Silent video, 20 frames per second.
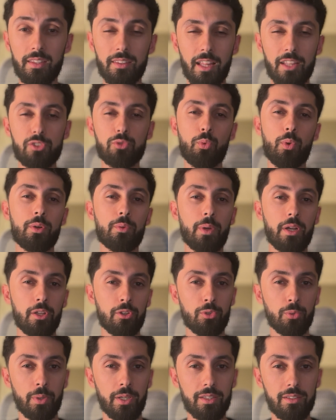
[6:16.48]
That's one way to
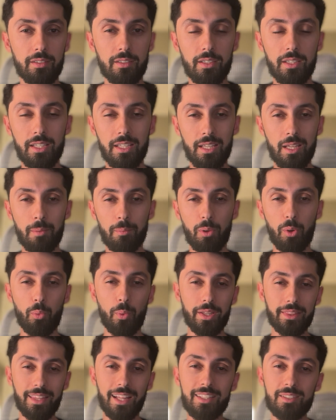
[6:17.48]
do it. But
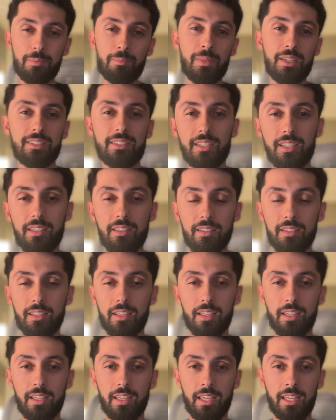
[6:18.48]
what that's missing
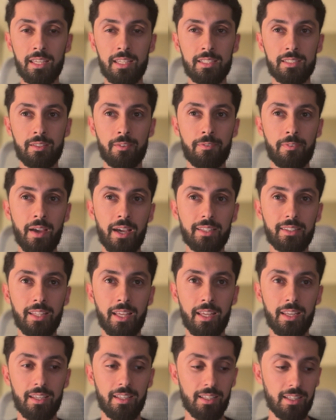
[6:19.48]
is the fact
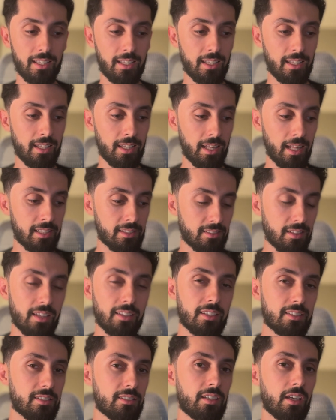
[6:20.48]
that it's
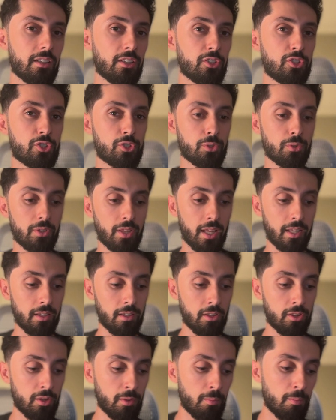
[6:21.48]
not necessarily true
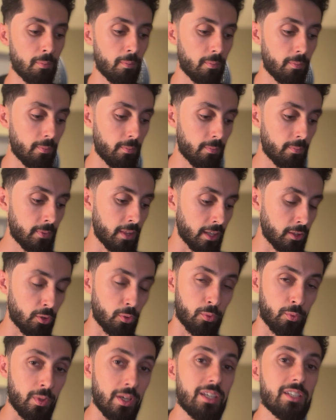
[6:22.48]
that
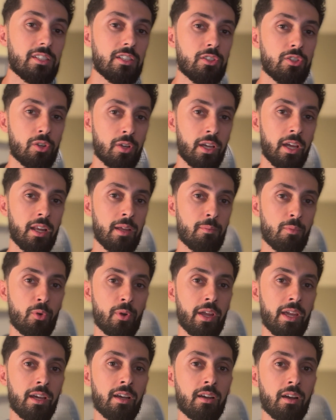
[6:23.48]
the reason you're getting
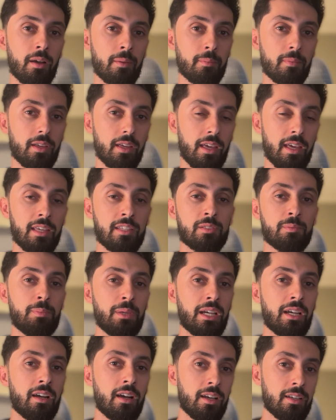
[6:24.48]
more income is
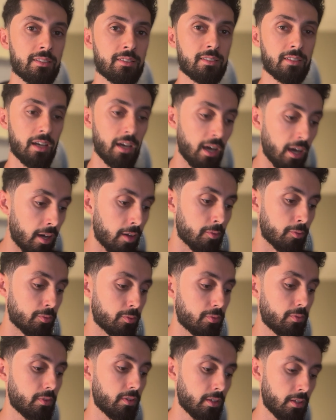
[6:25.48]
because
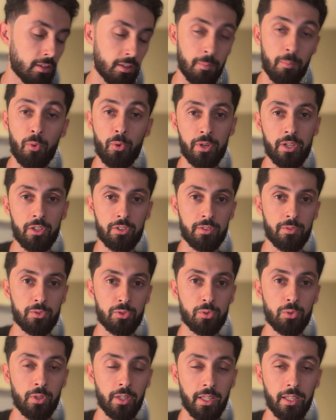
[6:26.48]
of the more years of
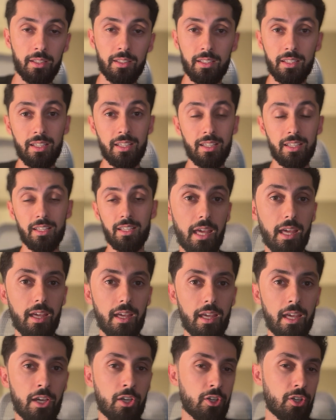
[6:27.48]
schooling.
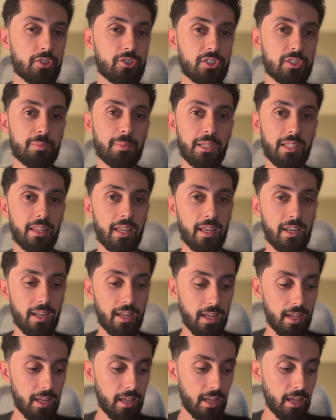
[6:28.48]
It could just be
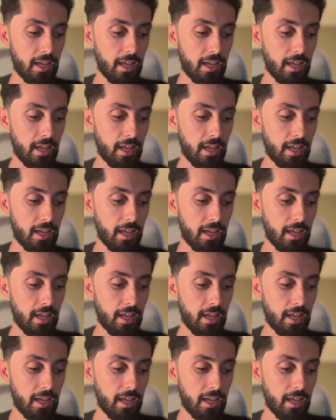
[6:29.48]
that